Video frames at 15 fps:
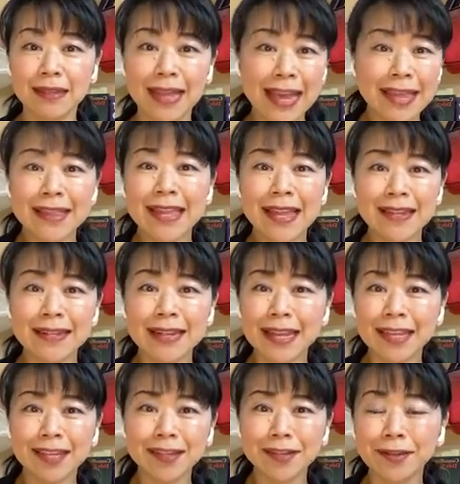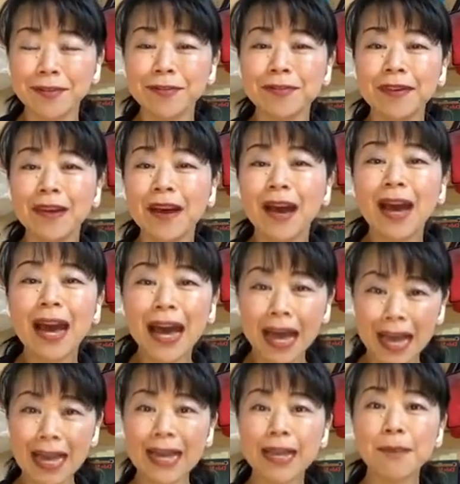And then, like, you know,
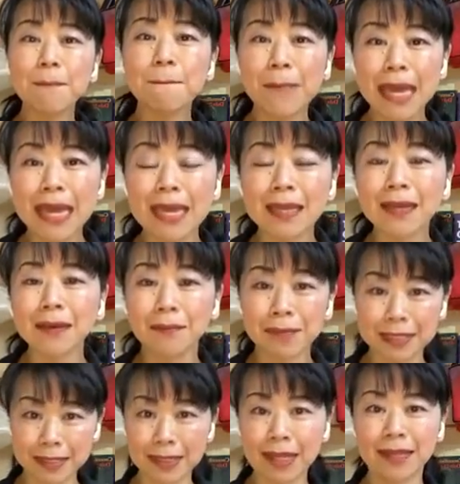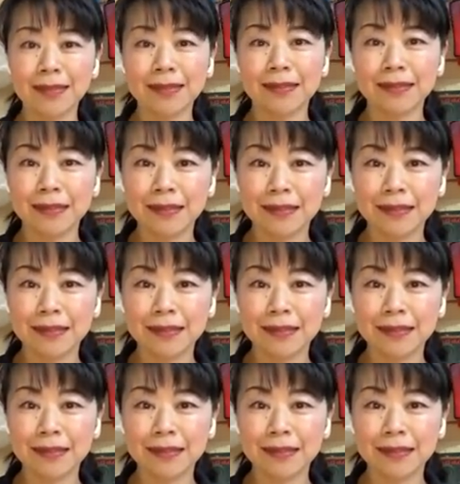I make mistakes.